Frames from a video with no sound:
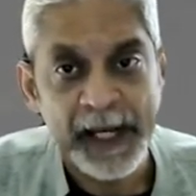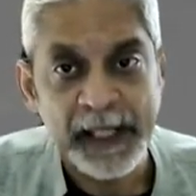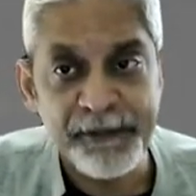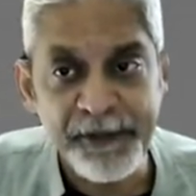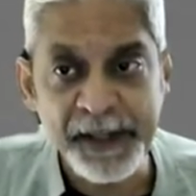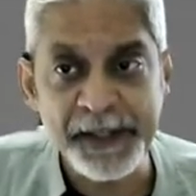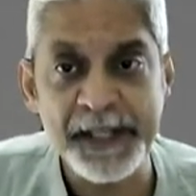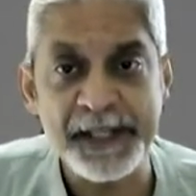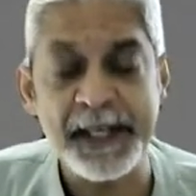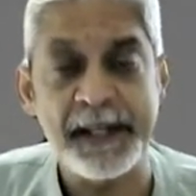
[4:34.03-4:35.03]
The first
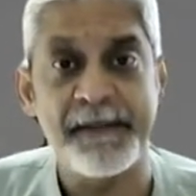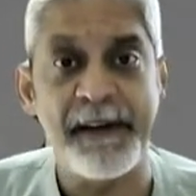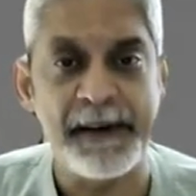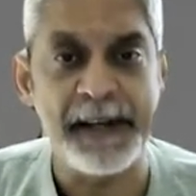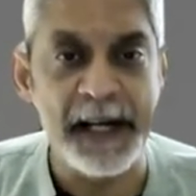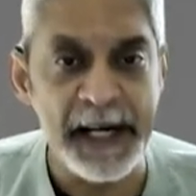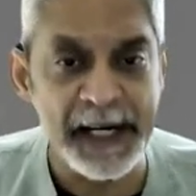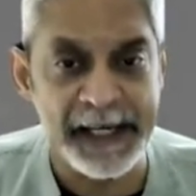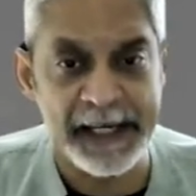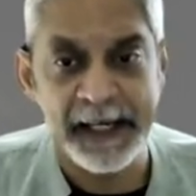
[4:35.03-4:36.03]
is in the very
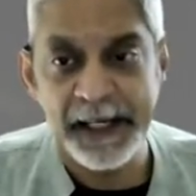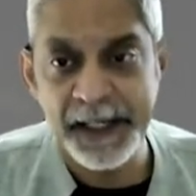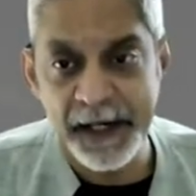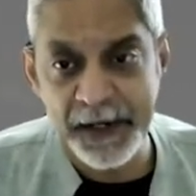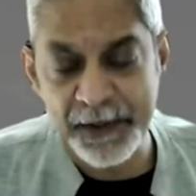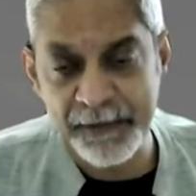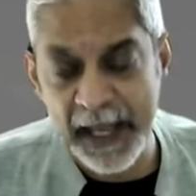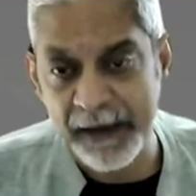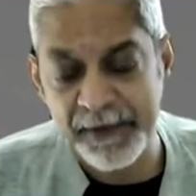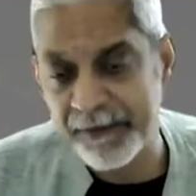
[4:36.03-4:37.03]
early years of
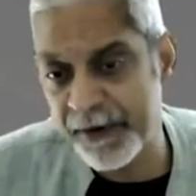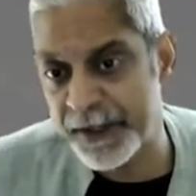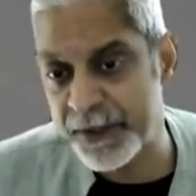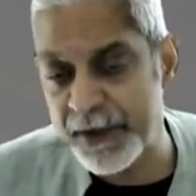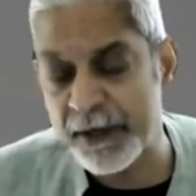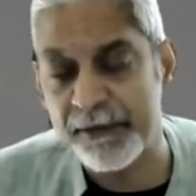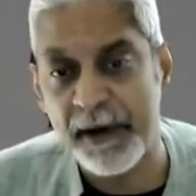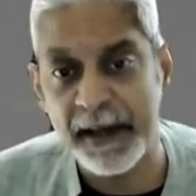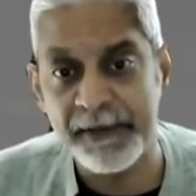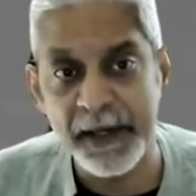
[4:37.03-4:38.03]
life, the first 3 to
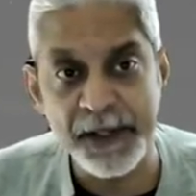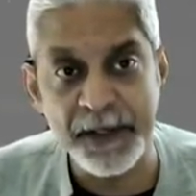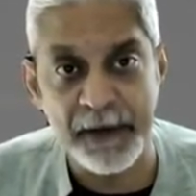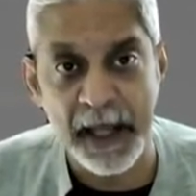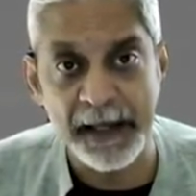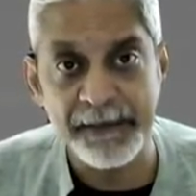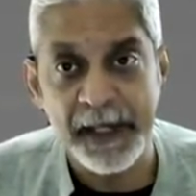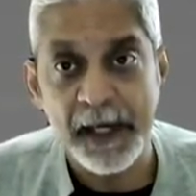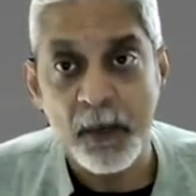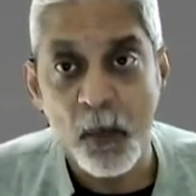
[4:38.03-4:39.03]
5 years of life,
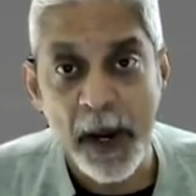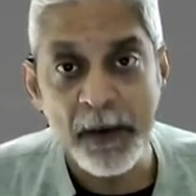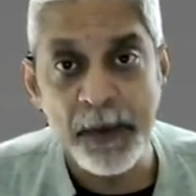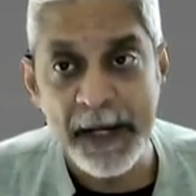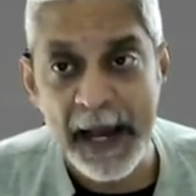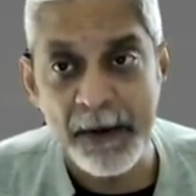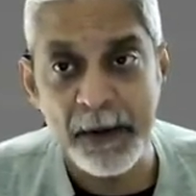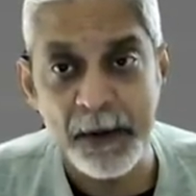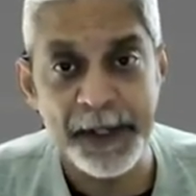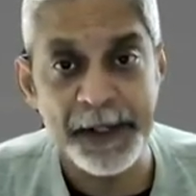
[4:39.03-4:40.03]
when we now
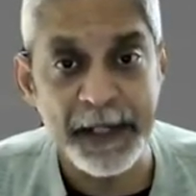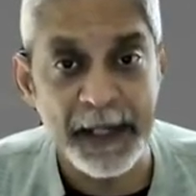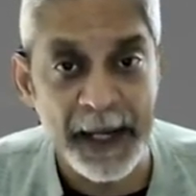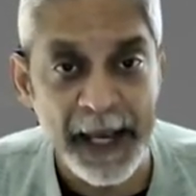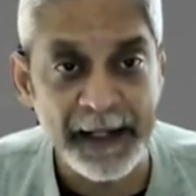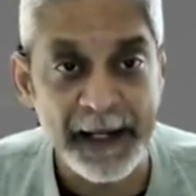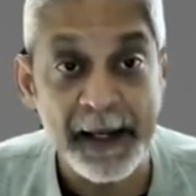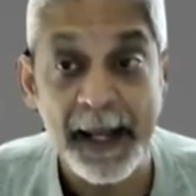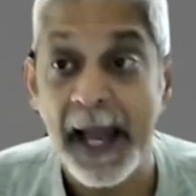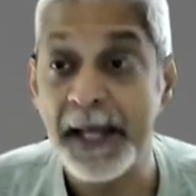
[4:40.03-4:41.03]
know that neglect
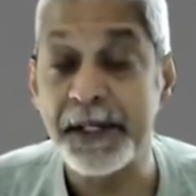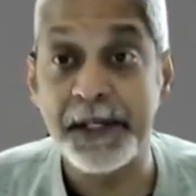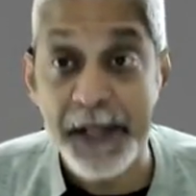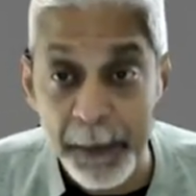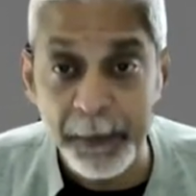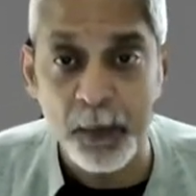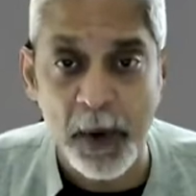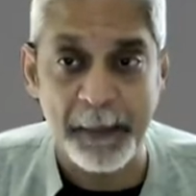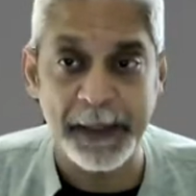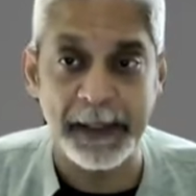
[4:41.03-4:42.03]
has a double
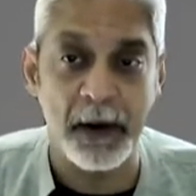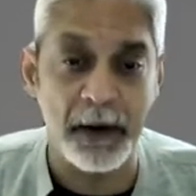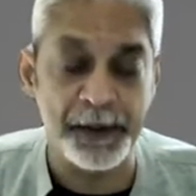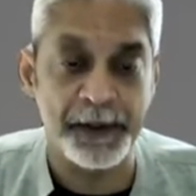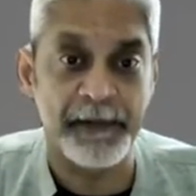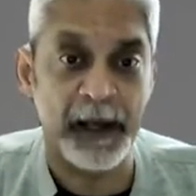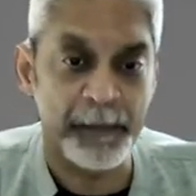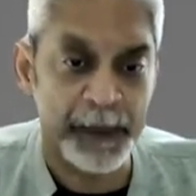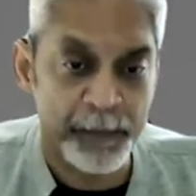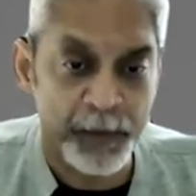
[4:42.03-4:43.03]
whammy on the
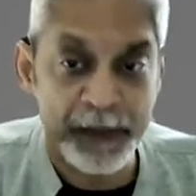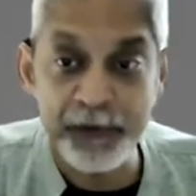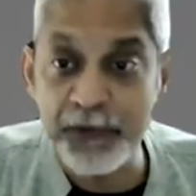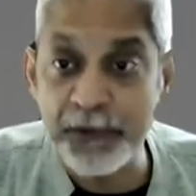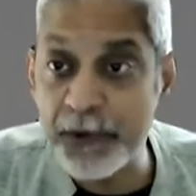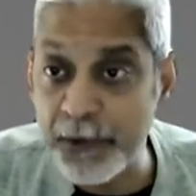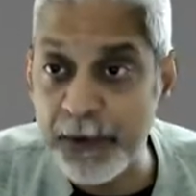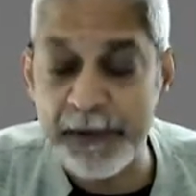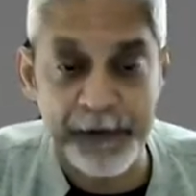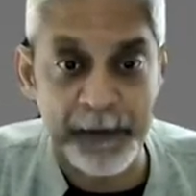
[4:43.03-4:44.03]
developing brain through two
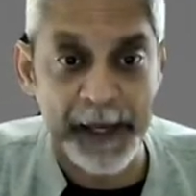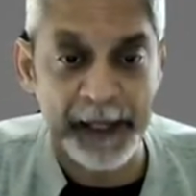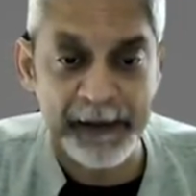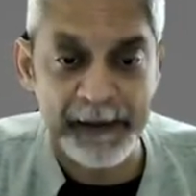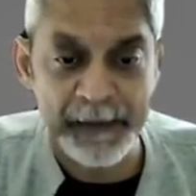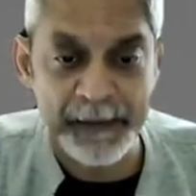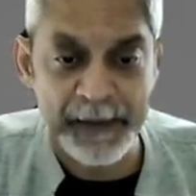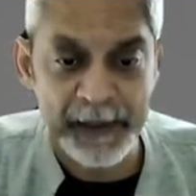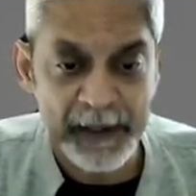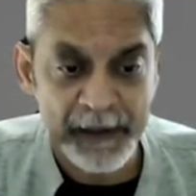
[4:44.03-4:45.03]
different mechanisms.
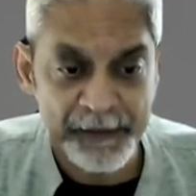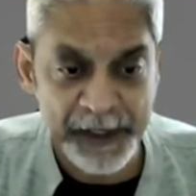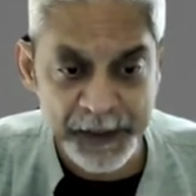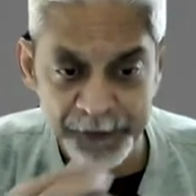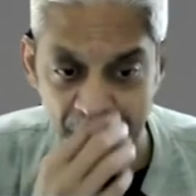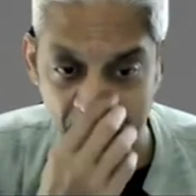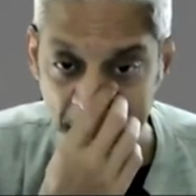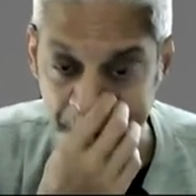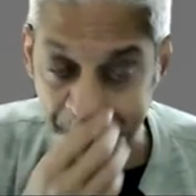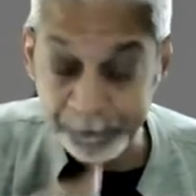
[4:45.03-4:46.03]
First of
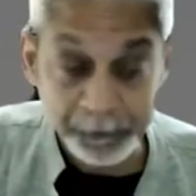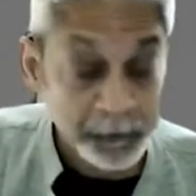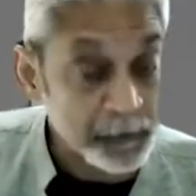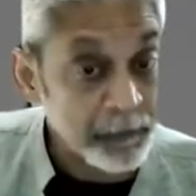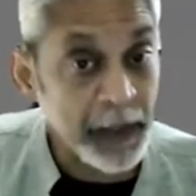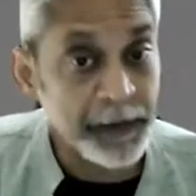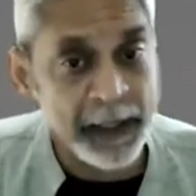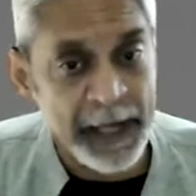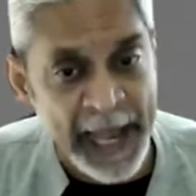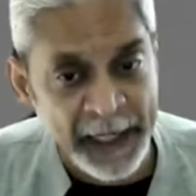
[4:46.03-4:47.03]
all, the
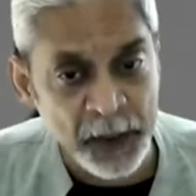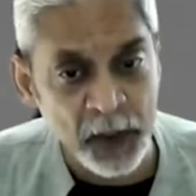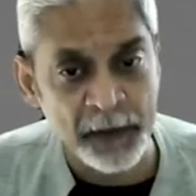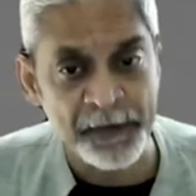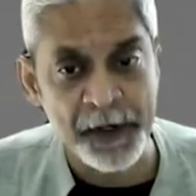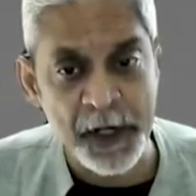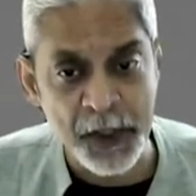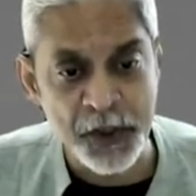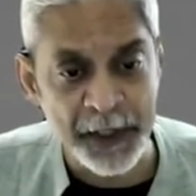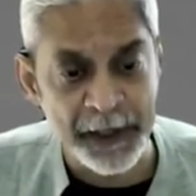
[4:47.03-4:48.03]
lack of a
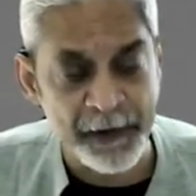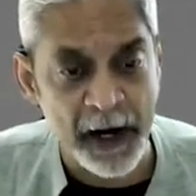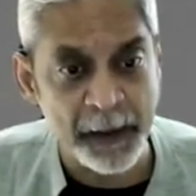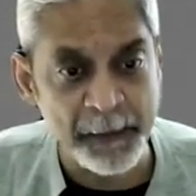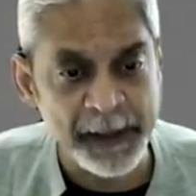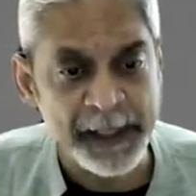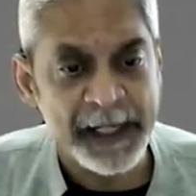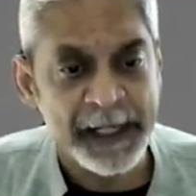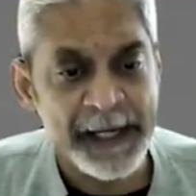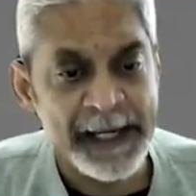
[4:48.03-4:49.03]
nurturing environment
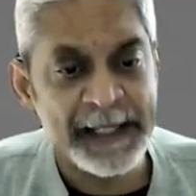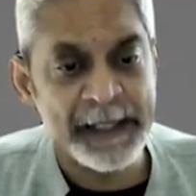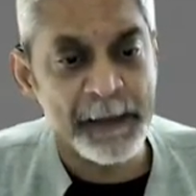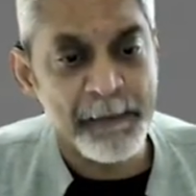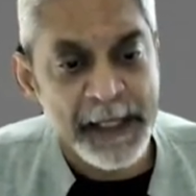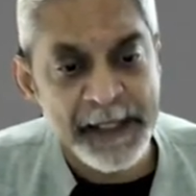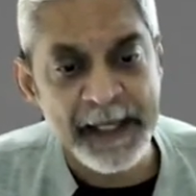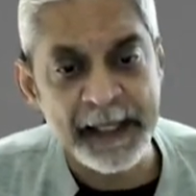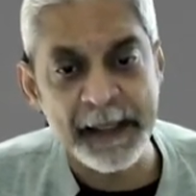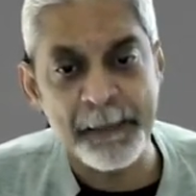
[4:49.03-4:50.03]
leads to
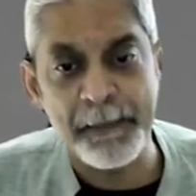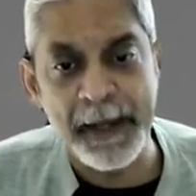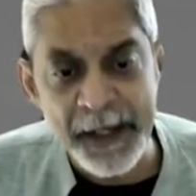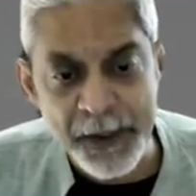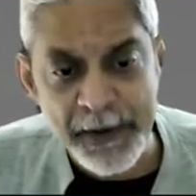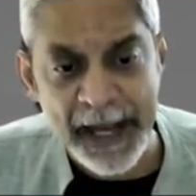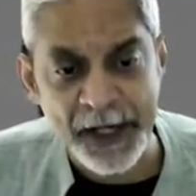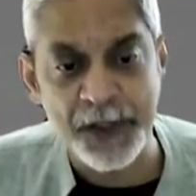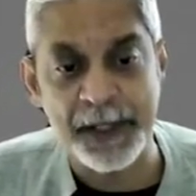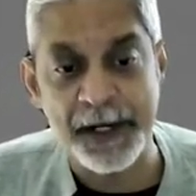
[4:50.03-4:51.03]
missing the
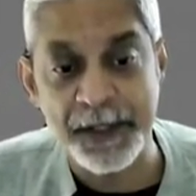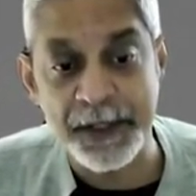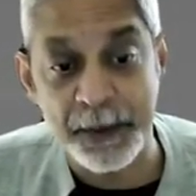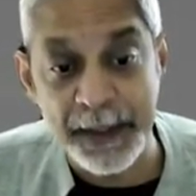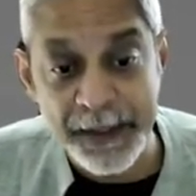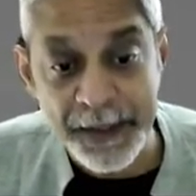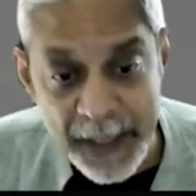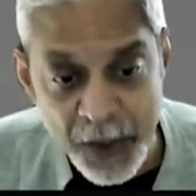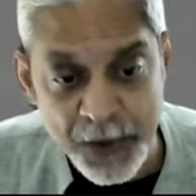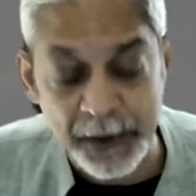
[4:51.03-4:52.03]
interaction that is so
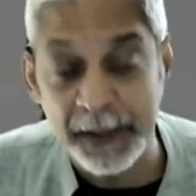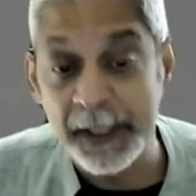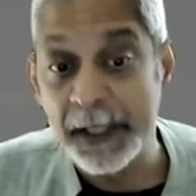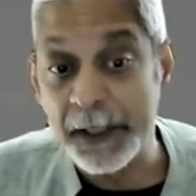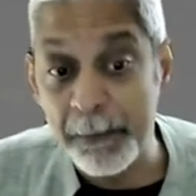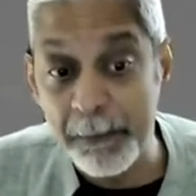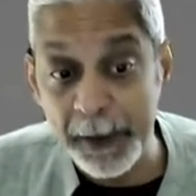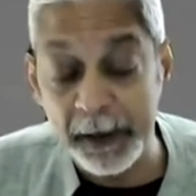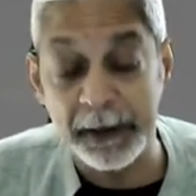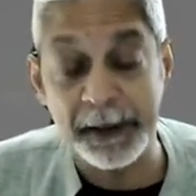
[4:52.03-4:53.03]
essential to
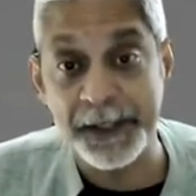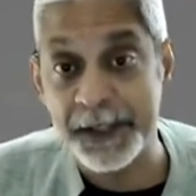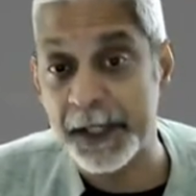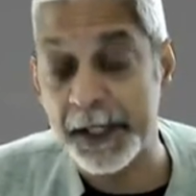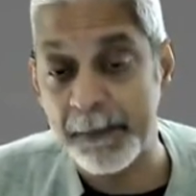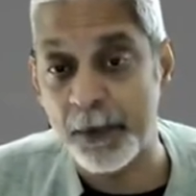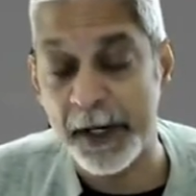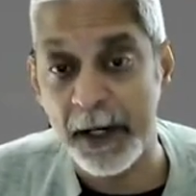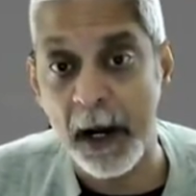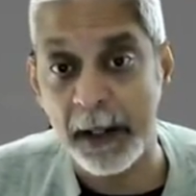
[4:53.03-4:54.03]
build the sturdy
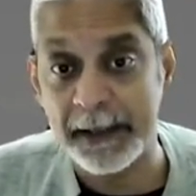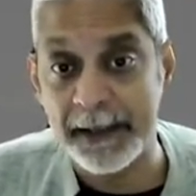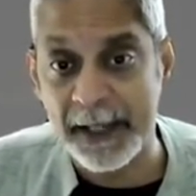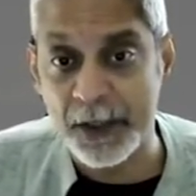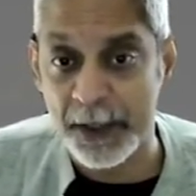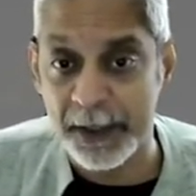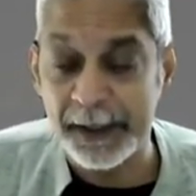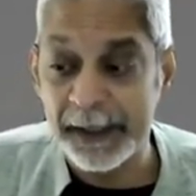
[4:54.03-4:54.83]
brain architecture.